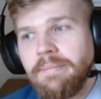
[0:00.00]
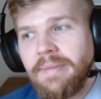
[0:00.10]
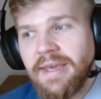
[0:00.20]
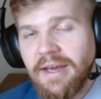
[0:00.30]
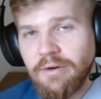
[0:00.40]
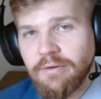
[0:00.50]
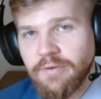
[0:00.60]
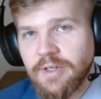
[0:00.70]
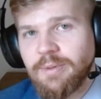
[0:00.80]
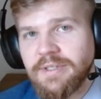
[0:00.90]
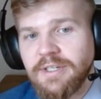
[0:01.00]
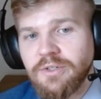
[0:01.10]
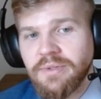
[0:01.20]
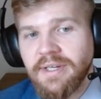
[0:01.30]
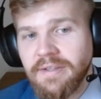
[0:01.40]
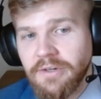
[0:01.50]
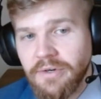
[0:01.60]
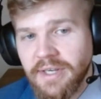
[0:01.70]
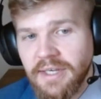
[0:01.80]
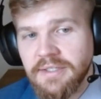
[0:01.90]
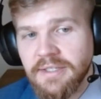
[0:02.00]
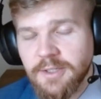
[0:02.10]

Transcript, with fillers: may count for express entry, And in your case,